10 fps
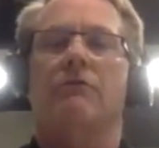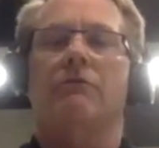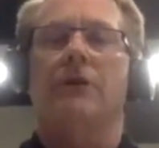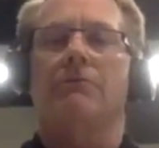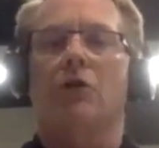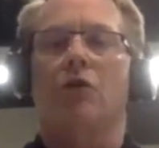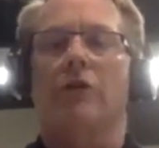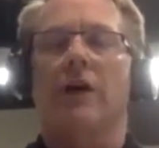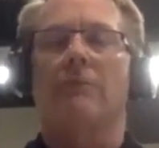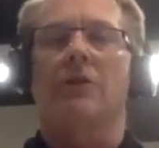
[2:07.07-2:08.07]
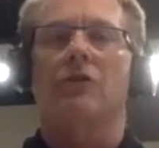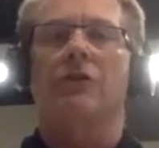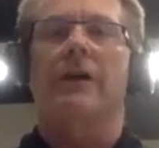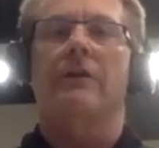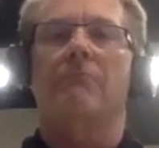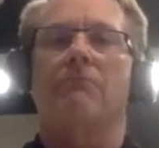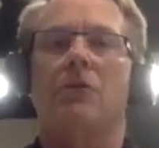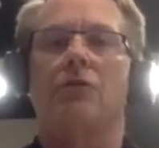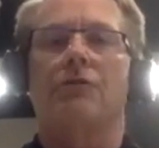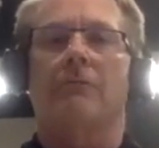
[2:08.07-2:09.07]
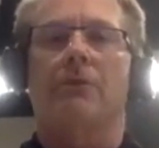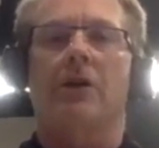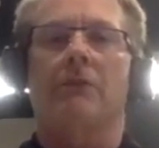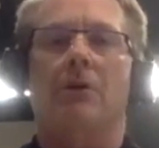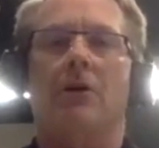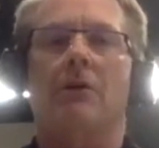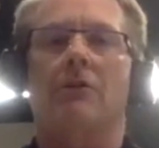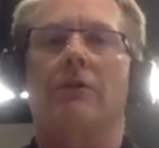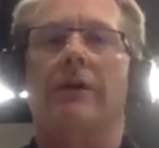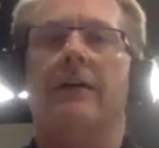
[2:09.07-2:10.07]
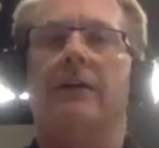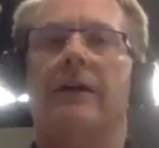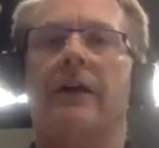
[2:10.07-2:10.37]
reprogrammed and learned how to move the body part correctly,